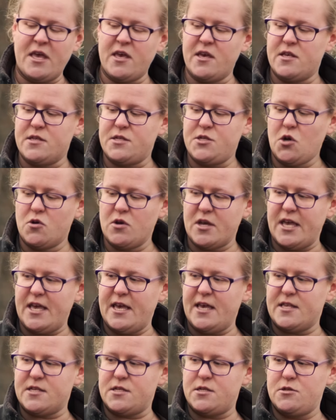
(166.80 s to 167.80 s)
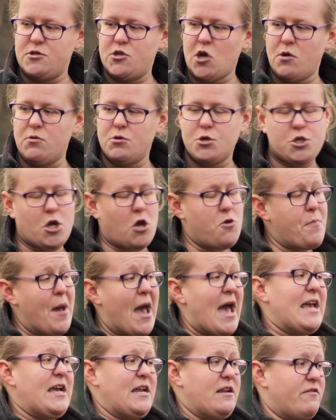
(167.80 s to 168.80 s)
because donkeys don't show
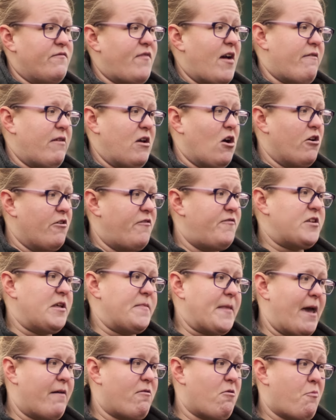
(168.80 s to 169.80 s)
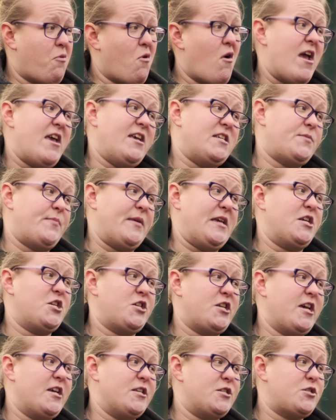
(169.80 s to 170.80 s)
pain very often. They are a prey
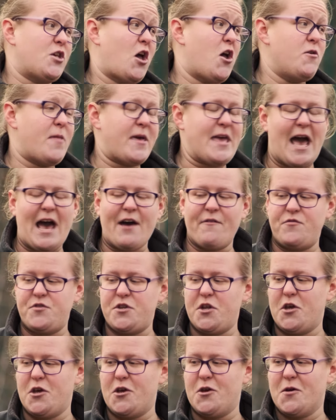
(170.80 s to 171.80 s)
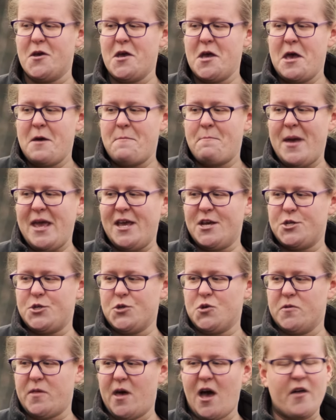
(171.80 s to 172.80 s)
species, so they have to make
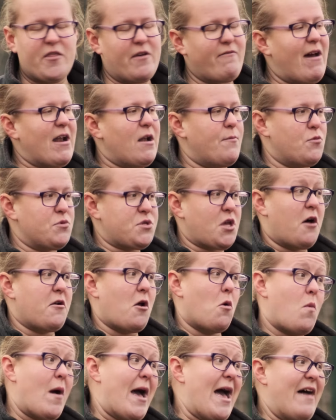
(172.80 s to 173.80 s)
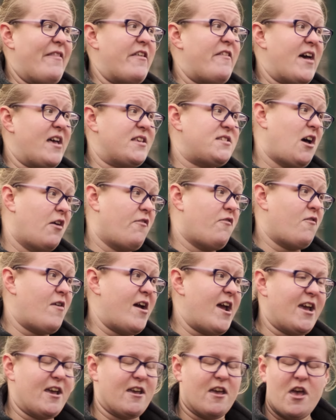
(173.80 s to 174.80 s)
sure that other animals aren't aware that they're
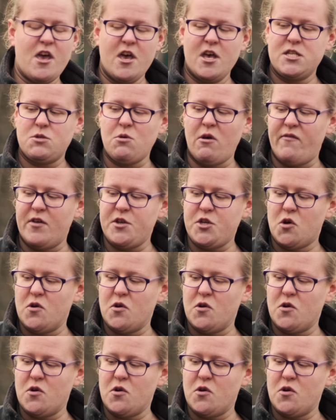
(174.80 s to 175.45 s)
suffering. So if a